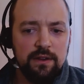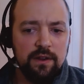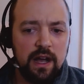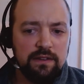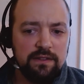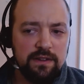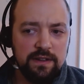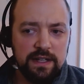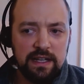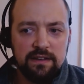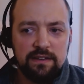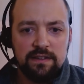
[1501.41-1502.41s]
Loss to
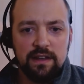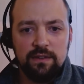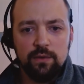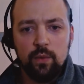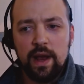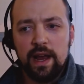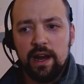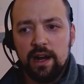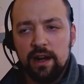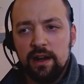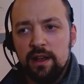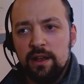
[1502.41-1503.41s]
lease is
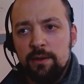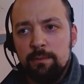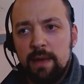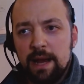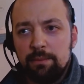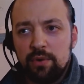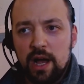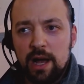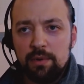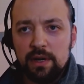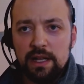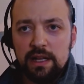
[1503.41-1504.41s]
where my
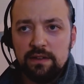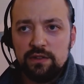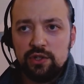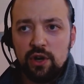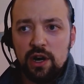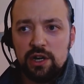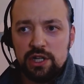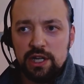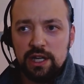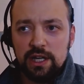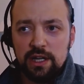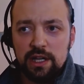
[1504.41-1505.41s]
property is
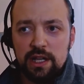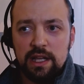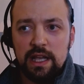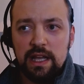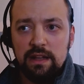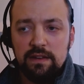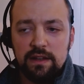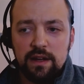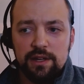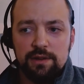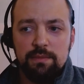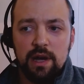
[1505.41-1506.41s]
charging
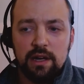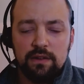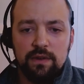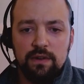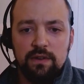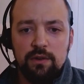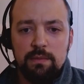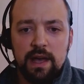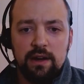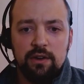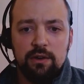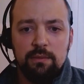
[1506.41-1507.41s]
$1,800 for a
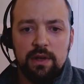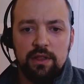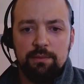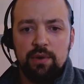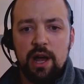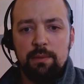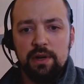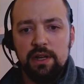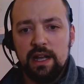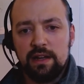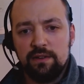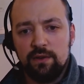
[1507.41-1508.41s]
2-bedroom and the property
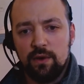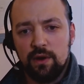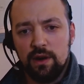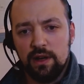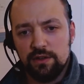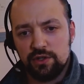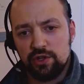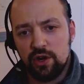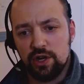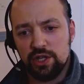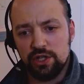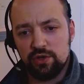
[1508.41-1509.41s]
next door is
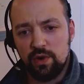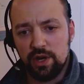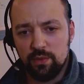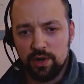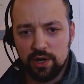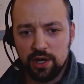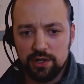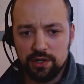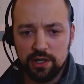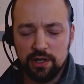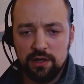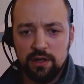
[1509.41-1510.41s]
charging
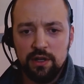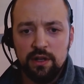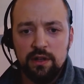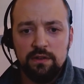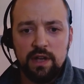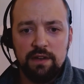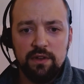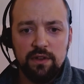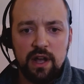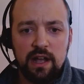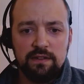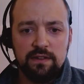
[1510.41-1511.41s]
$2,100. So I have a
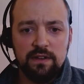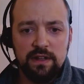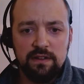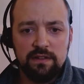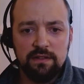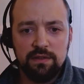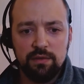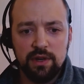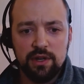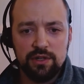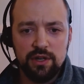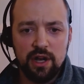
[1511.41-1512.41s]
loss to lease of
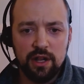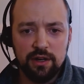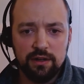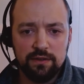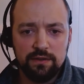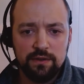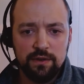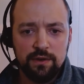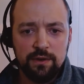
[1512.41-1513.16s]
$300.